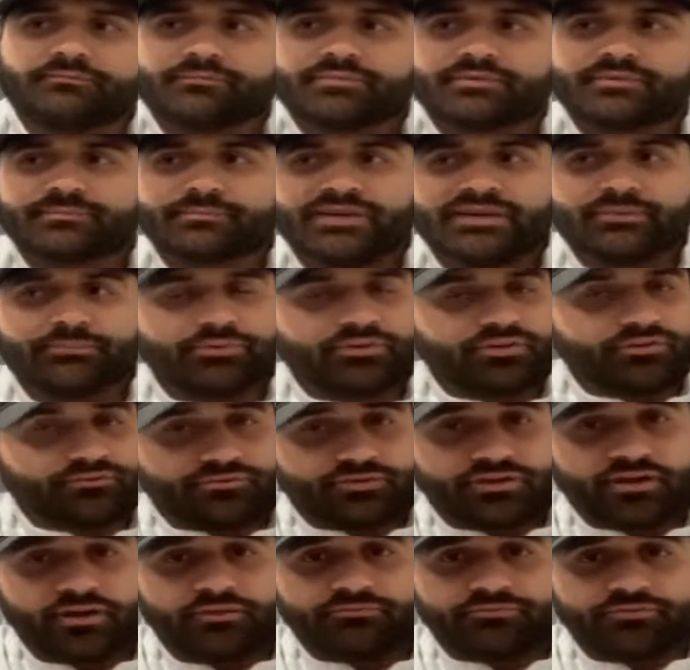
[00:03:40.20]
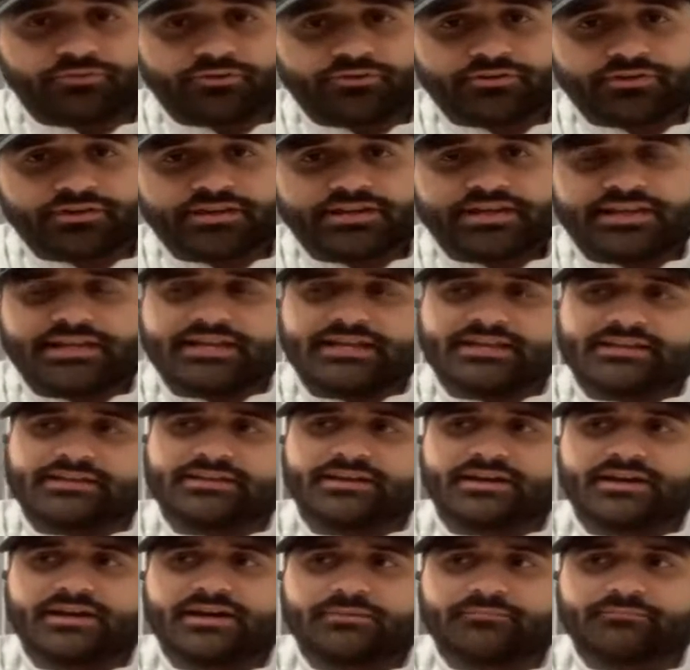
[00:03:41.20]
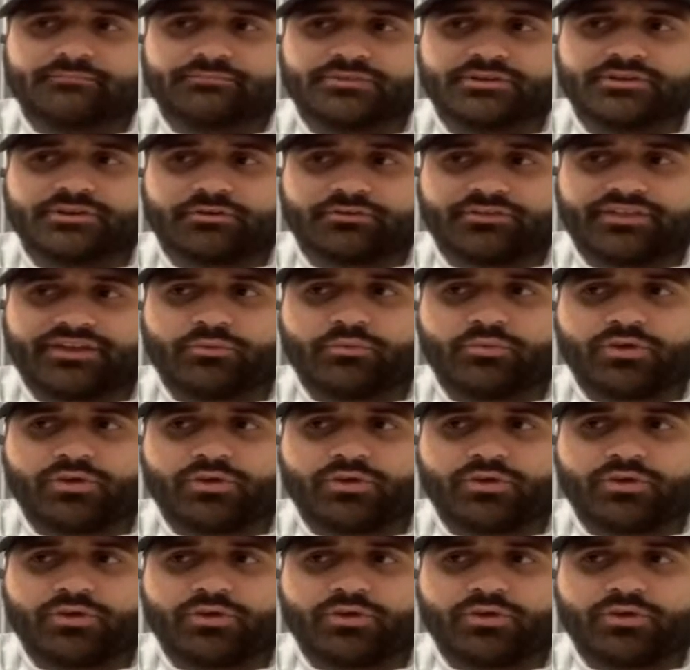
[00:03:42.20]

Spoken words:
people of comfort, and, they